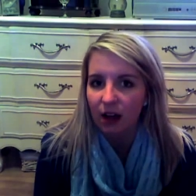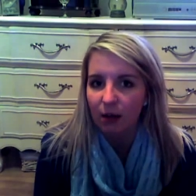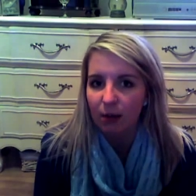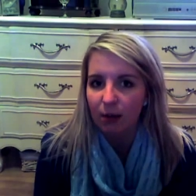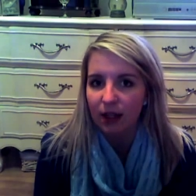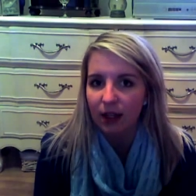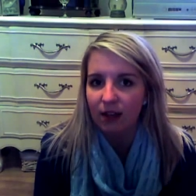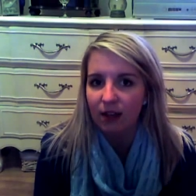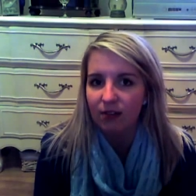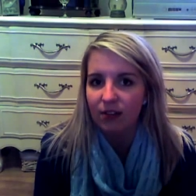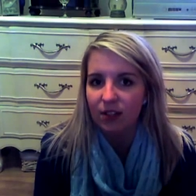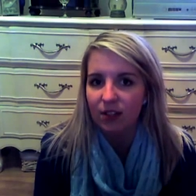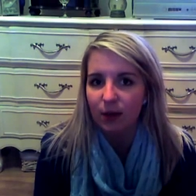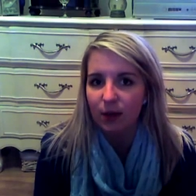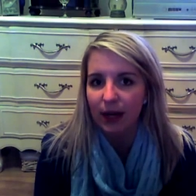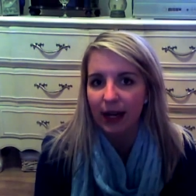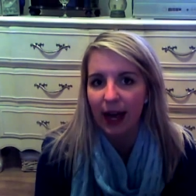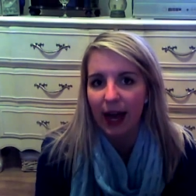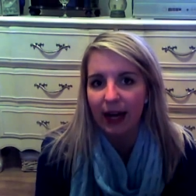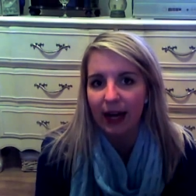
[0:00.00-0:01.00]
I believe, is
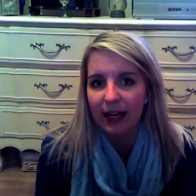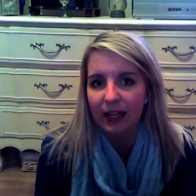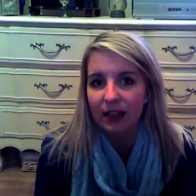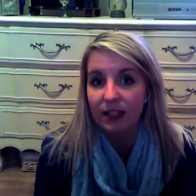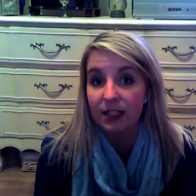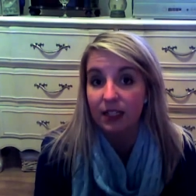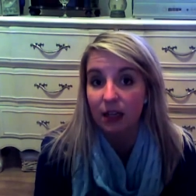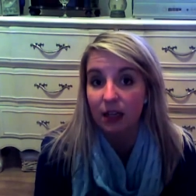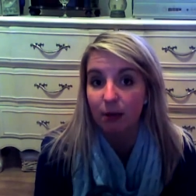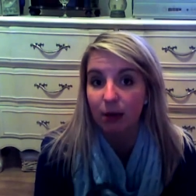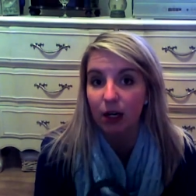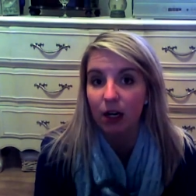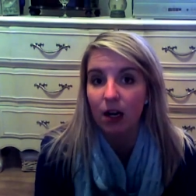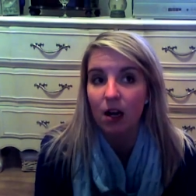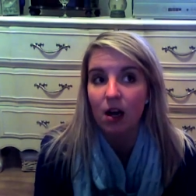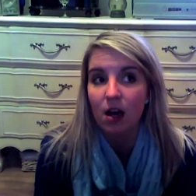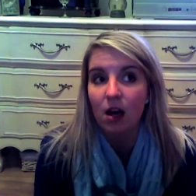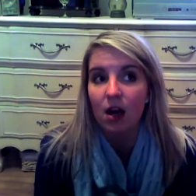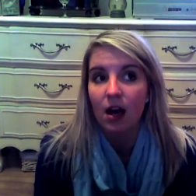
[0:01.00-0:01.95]
when I got it in the summer.